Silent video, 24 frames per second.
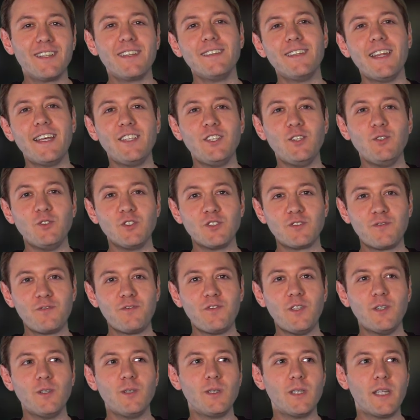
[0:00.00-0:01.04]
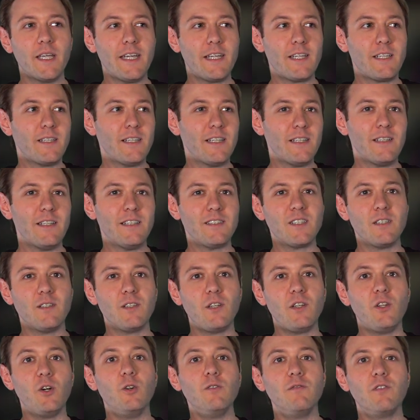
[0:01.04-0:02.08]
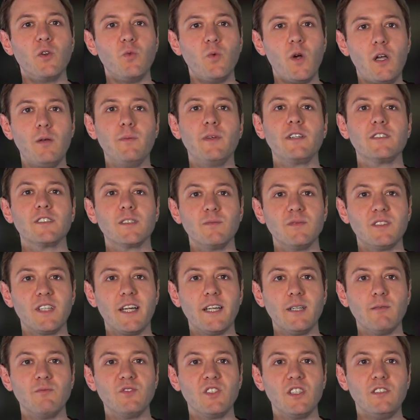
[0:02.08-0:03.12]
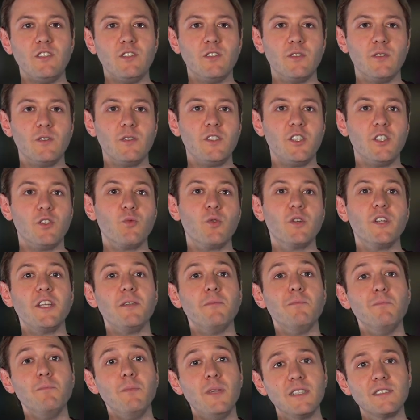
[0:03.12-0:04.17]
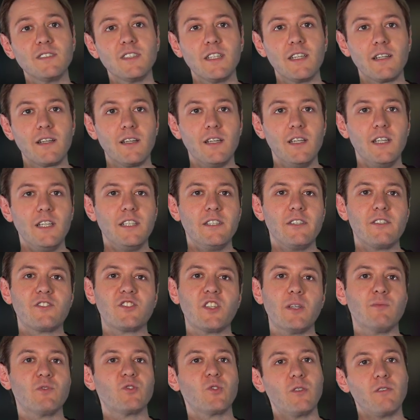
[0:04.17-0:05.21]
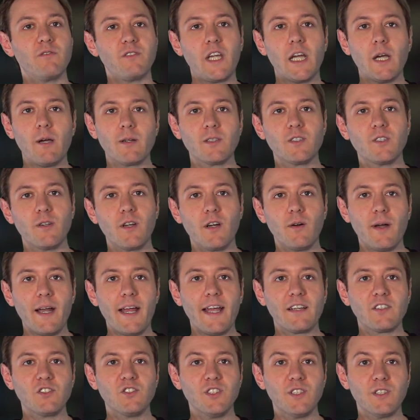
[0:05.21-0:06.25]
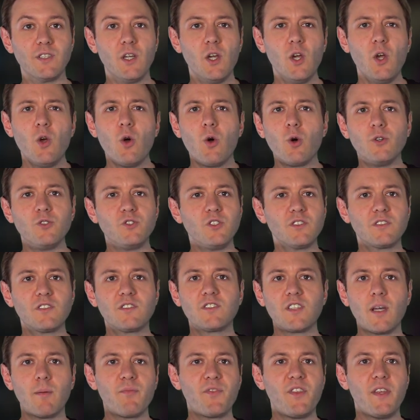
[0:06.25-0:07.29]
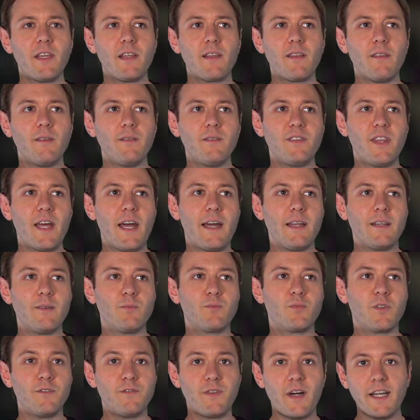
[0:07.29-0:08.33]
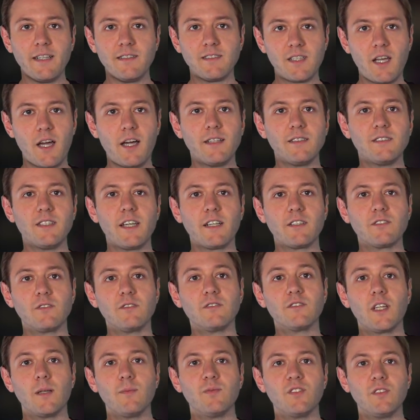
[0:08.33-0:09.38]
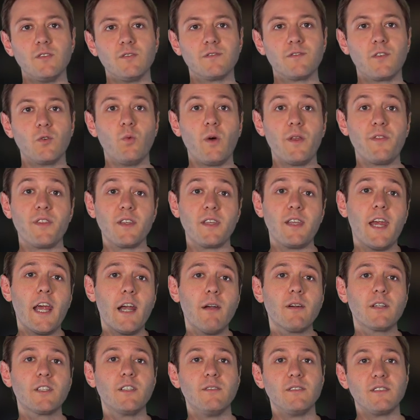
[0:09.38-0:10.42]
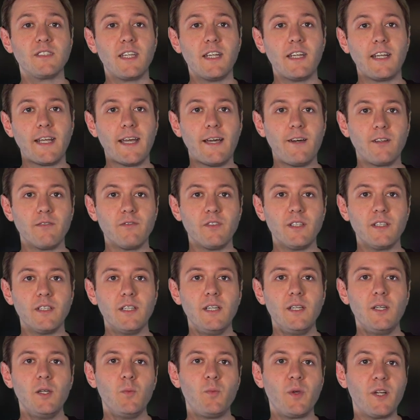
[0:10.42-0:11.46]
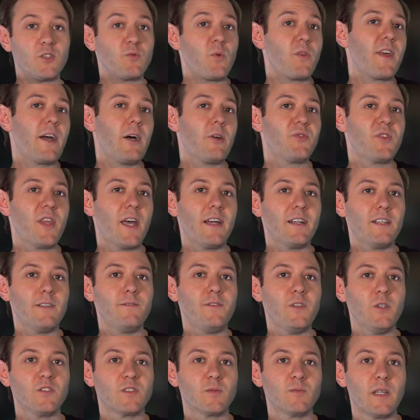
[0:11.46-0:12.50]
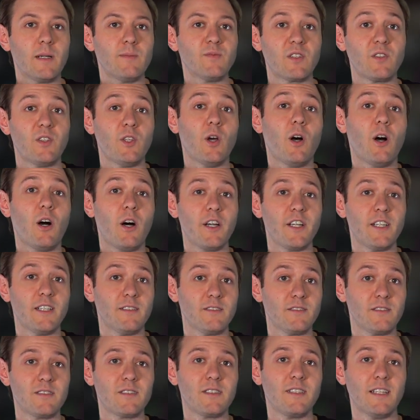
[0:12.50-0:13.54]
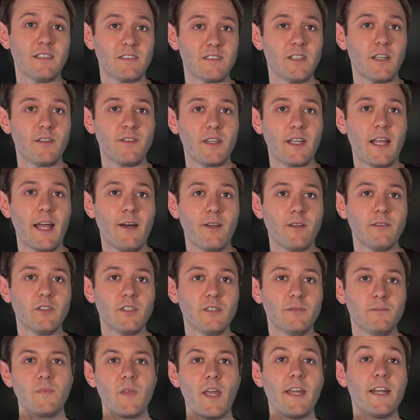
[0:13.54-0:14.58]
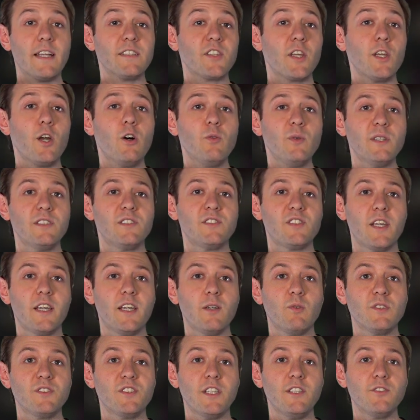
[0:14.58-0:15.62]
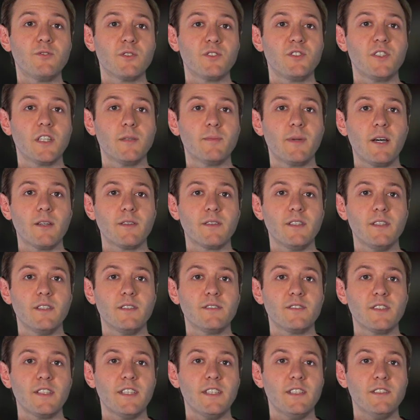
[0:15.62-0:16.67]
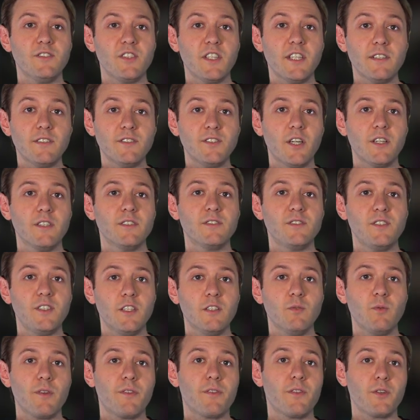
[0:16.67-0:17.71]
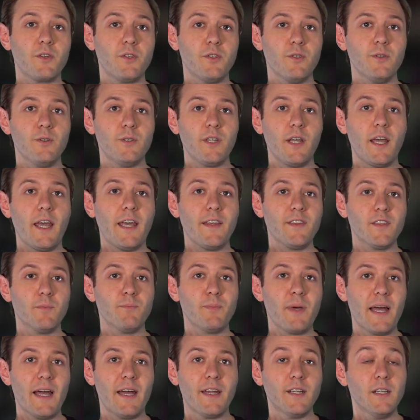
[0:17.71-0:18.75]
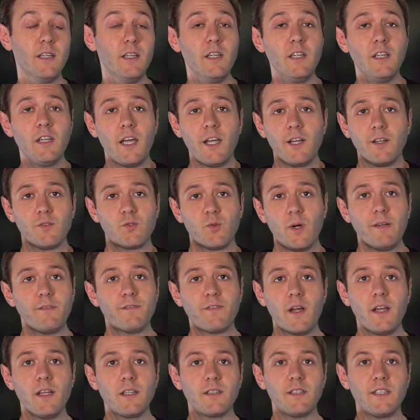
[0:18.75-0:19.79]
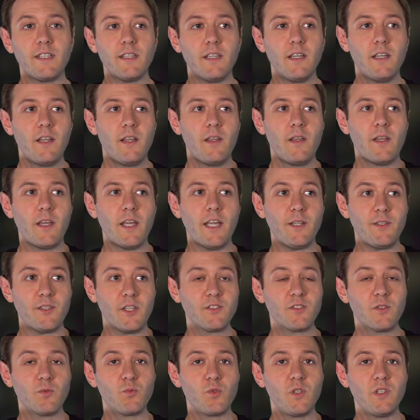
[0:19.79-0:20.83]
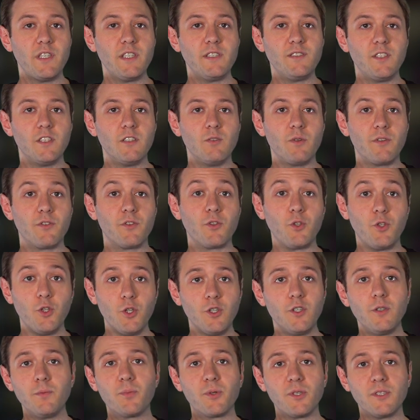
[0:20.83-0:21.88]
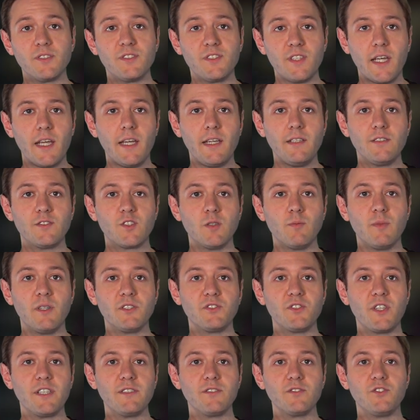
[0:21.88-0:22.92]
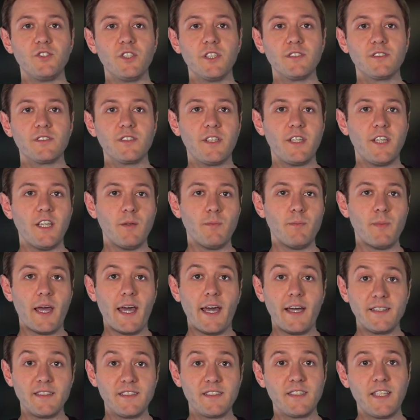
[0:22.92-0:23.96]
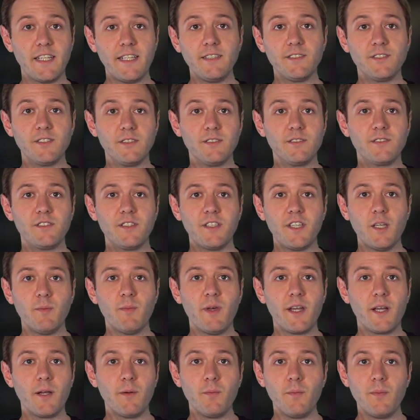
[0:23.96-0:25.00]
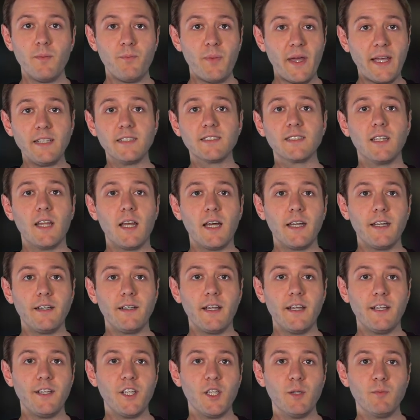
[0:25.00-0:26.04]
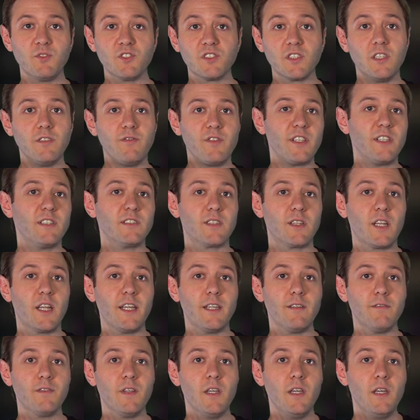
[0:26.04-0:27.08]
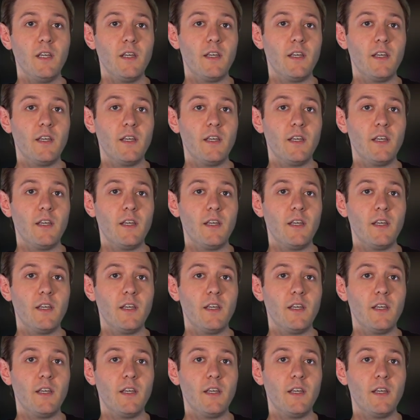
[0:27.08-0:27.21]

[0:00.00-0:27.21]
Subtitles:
that you just feel like it's a little overwhelming sometimes, and you're really missing some sort of character interaction, or just something that provides context or substance for what the character is getting out of it, because without that, it feels sometimes like the audience gets nothing out of it. And as I always say, what's interesting about this is it does deal with the good and the bad. And quite frankly, it doesn't really deal with good per se so much as just him at stasis, him at a baseline, and him just living his life.